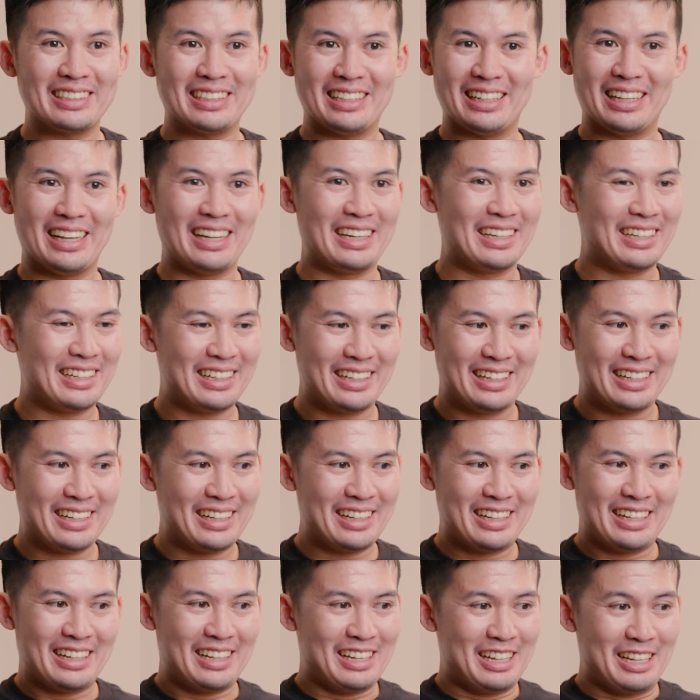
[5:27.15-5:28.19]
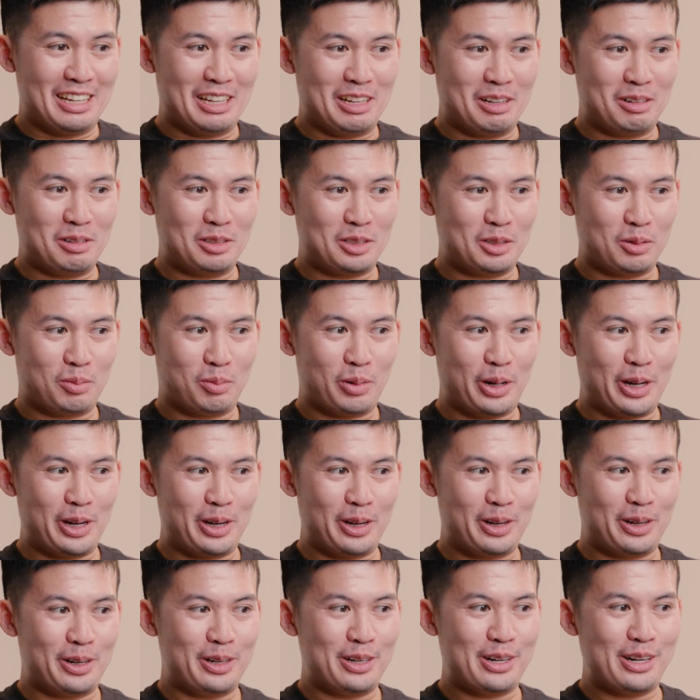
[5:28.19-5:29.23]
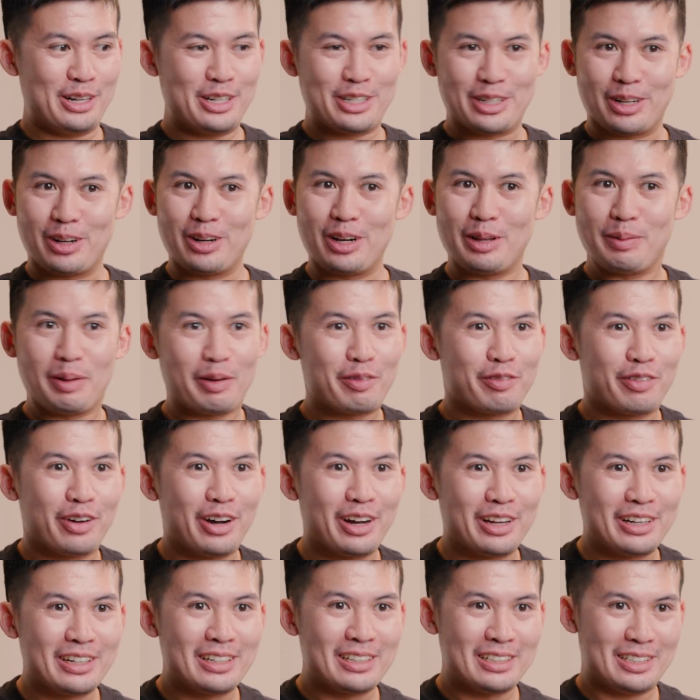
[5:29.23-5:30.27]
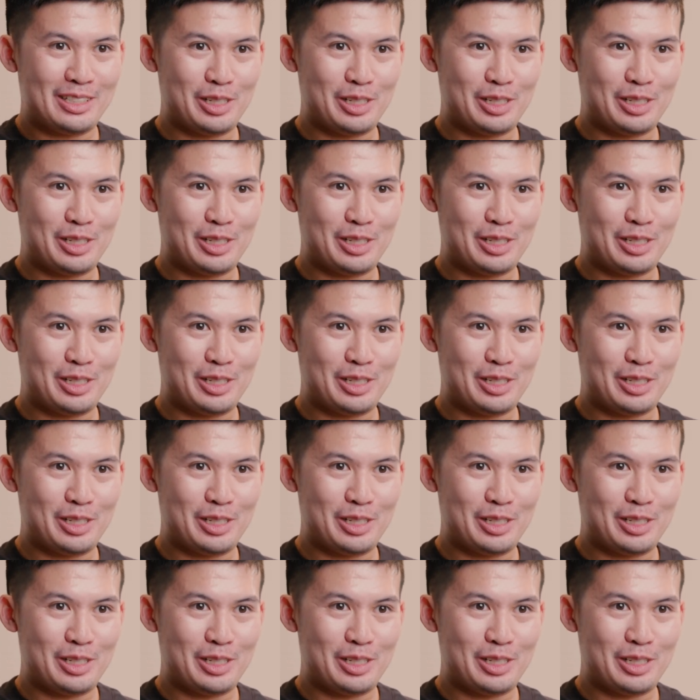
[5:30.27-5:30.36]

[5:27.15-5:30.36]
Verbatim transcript: And then it was a weird journey but fun